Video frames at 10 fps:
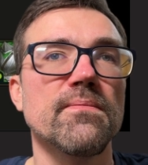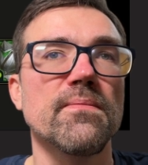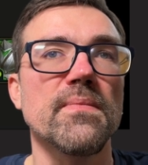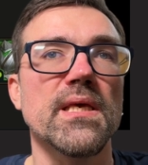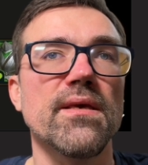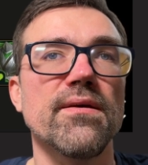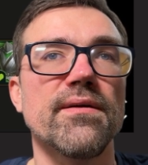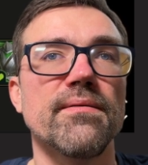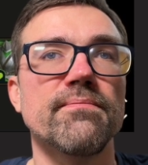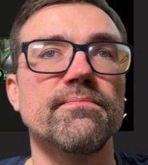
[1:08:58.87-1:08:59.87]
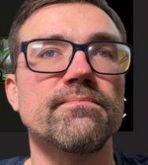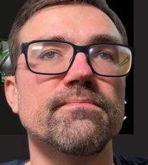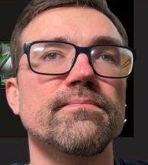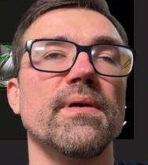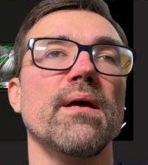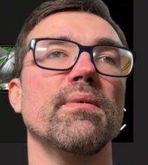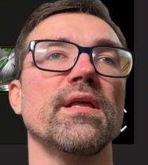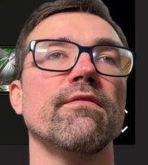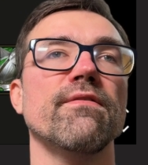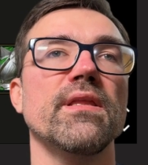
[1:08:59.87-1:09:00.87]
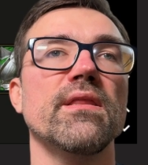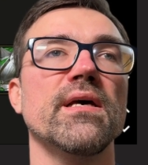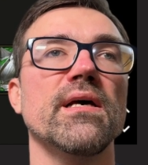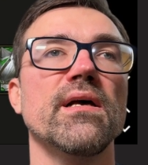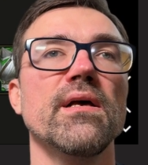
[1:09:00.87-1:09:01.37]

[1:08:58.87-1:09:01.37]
here, I believe, in the